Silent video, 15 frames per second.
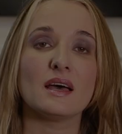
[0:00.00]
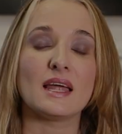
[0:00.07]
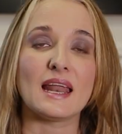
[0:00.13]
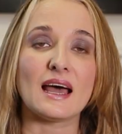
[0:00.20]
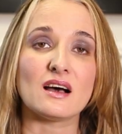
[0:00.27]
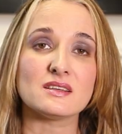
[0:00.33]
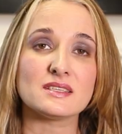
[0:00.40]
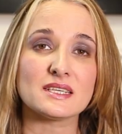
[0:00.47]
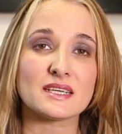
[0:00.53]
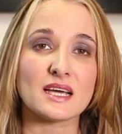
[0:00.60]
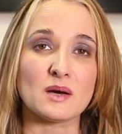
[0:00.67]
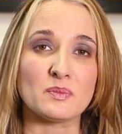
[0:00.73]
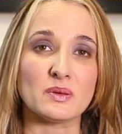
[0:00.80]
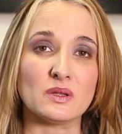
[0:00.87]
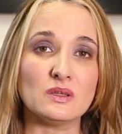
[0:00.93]
allows a
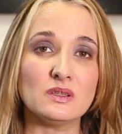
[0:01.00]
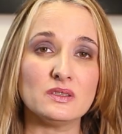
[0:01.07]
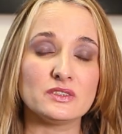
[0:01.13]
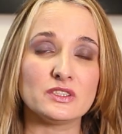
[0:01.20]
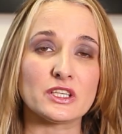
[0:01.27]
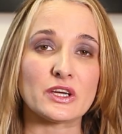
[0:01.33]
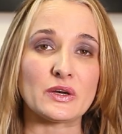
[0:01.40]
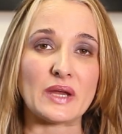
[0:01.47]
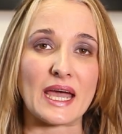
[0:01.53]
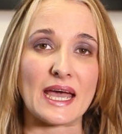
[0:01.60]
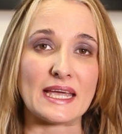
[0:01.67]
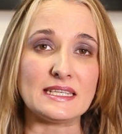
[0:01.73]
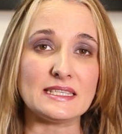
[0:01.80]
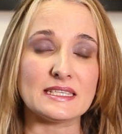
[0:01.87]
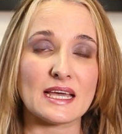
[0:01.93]
couple to
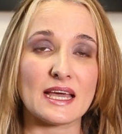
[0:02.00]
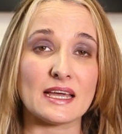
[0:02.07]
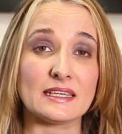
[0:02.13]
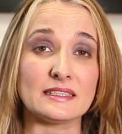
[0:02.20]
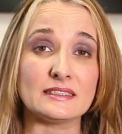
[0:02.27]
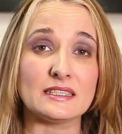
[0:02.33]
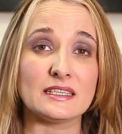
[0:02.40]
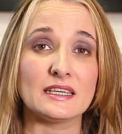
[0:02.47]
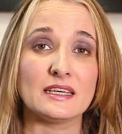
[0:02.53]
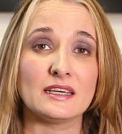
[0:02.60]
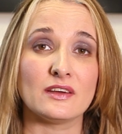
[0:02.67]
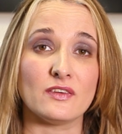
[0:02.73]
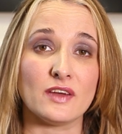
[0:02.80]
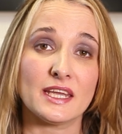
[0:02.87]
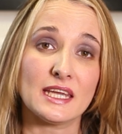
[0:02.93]
create and
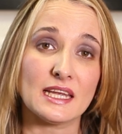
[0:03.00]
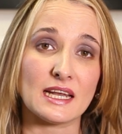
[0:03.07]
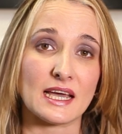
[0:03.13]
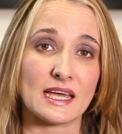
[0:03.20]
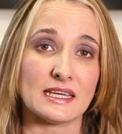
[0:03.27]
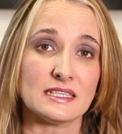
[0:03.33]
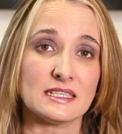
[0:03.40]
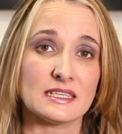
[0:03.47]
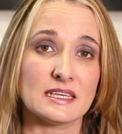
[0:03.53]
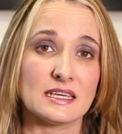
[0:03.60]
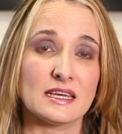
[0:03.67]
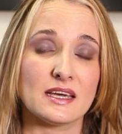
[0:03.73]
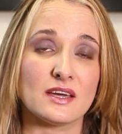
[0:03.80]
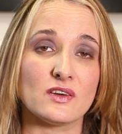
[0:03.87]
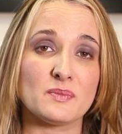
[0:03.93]
regulate
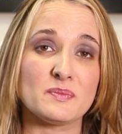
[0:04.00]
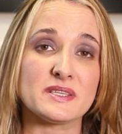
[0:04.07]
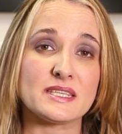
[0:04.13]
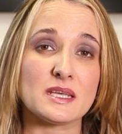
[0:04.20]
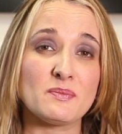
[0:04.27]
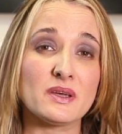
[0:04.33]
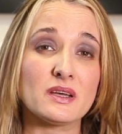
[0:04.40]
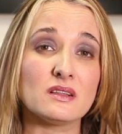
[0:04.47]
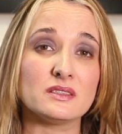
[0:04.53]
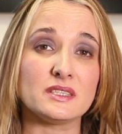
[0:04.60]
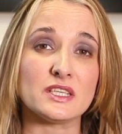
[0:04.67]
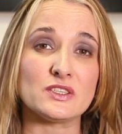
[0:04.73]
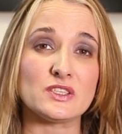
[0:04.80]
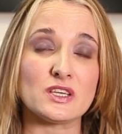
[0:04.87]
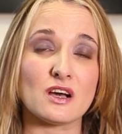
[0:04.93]
a reciprocal
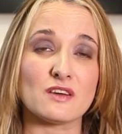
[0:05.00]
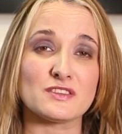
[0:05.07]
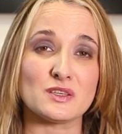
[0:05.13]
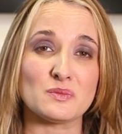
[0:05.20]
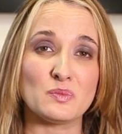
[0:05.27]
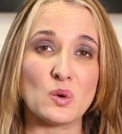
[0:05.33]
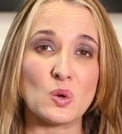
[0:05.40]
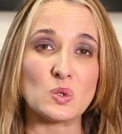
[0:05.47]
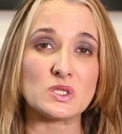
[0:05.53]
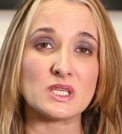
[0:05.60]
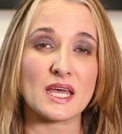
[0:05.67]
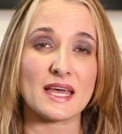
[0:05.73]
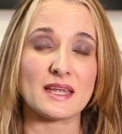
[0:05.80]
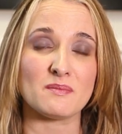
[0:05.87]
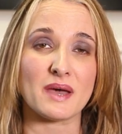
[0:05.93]
duty of
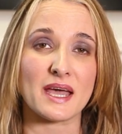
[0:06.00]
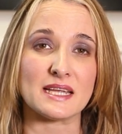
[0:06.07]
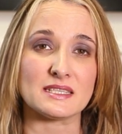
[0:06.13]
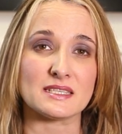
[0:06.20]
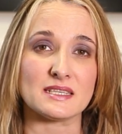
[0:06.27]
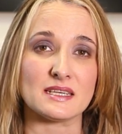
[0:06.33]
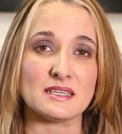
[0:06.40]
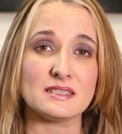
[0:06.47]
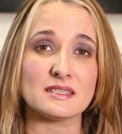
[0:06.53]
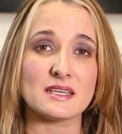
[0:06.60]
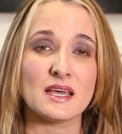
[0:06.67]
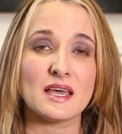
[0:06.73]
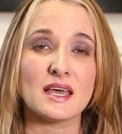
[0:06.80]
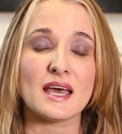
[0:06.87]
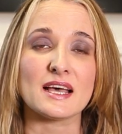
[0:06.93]
support and maintenance,
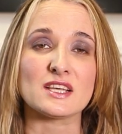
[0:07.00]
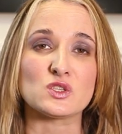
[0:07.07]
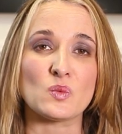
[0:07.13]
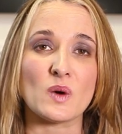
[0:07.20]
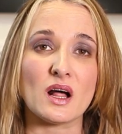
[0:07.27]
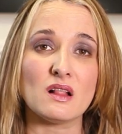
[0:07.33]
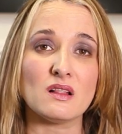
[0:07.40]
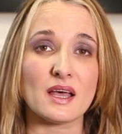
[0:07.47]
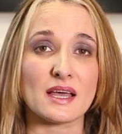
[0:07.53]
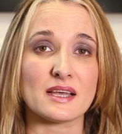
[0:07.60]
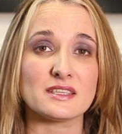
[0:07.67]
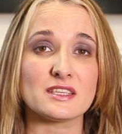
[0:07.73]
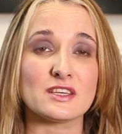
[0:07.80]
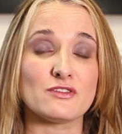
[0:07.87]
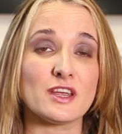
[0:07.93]
as well
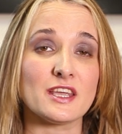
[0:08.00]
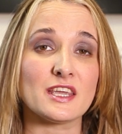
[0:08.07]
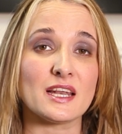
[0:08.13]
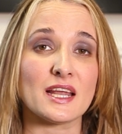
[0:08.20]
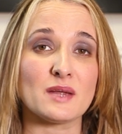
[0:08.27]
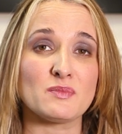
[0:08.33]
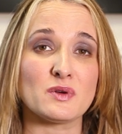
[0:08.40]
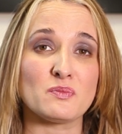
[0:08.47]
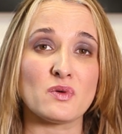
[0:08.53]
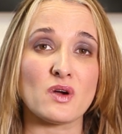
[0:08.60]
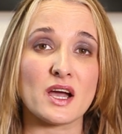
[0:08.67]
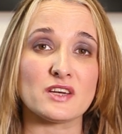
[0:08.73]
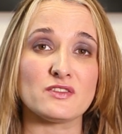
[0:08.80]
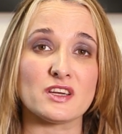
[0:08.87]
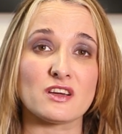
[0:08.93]
as regulate
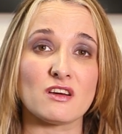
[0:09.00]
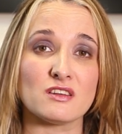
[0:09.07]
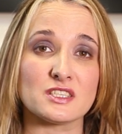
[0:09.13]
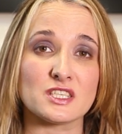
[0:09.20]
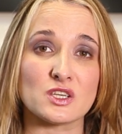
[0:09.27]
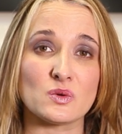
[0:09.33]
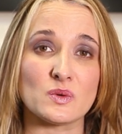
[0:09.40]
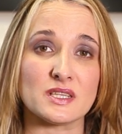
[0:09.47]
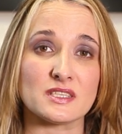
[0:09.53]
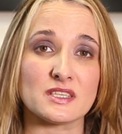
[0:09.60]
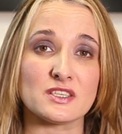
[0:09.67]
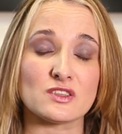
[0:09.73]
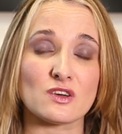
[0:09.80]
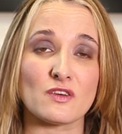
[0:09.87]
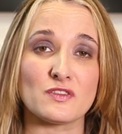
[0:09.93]
proprietary
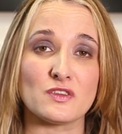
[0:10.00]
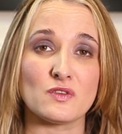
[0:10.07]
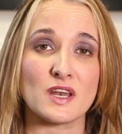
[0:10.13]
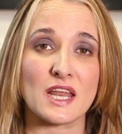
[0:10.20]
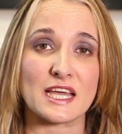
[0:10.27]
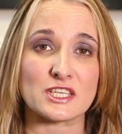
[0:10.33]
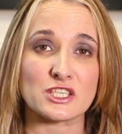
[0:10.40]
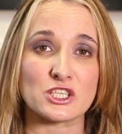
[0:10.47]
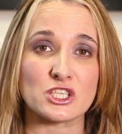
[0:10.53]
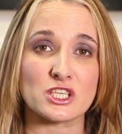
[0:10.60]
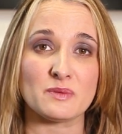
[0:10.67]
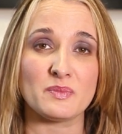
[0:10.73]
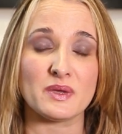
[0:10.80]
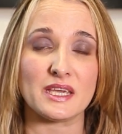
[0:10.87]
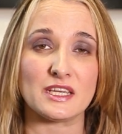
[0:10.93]
consequences of the
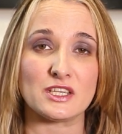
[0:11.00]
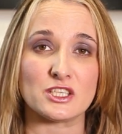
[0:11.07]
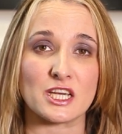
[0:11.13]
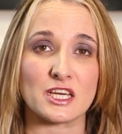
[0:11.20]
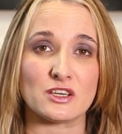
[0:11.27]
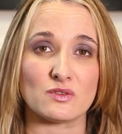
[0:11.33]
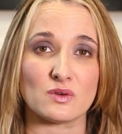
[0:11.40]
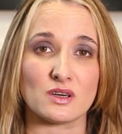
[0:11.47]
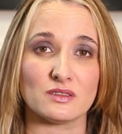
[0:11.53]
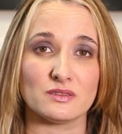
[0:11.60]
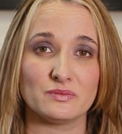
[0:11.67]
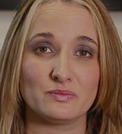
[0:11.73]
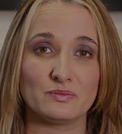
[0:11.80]
relationship in general.